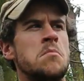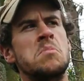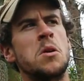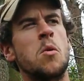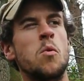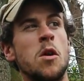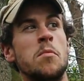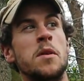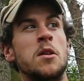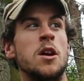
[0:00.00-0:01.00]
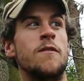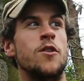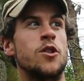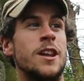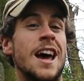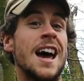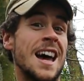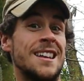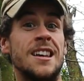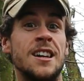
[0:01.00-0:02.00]
But what about if you could
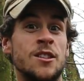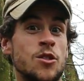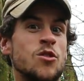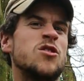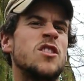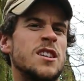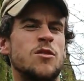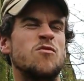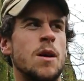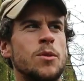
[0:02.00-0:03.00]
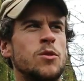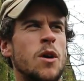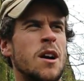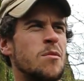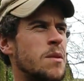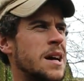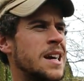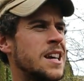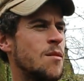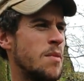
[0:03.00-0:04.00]
add to your stick's repertoire
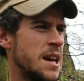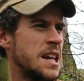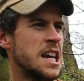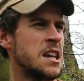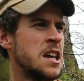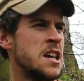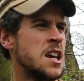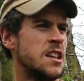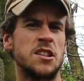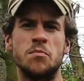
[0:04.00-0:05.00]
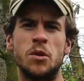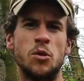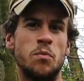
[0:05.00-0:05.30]
by combining a simple